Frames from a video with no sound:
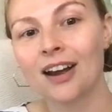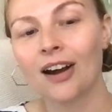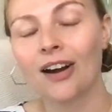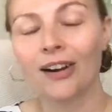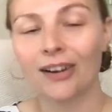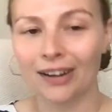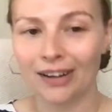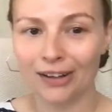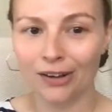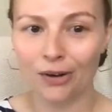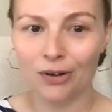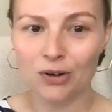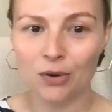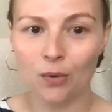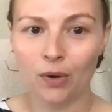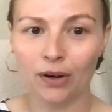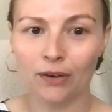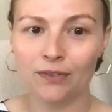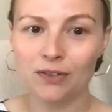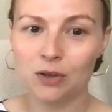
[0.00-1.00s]
are going to go to
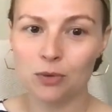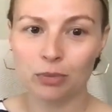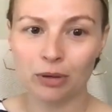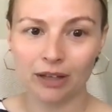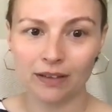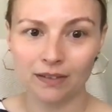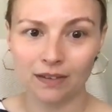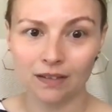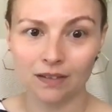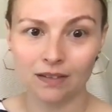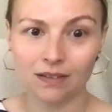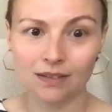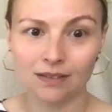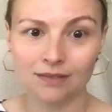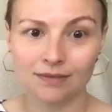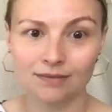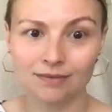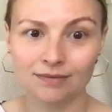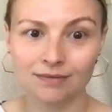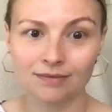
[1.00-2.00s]
one of two places.
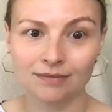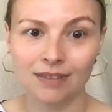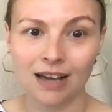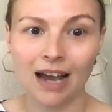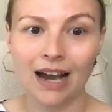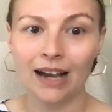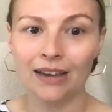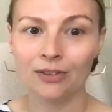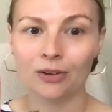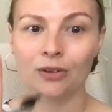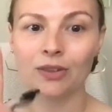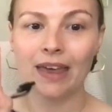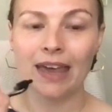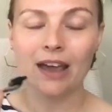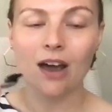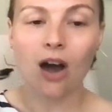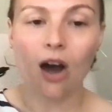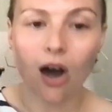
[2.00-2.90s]
Either they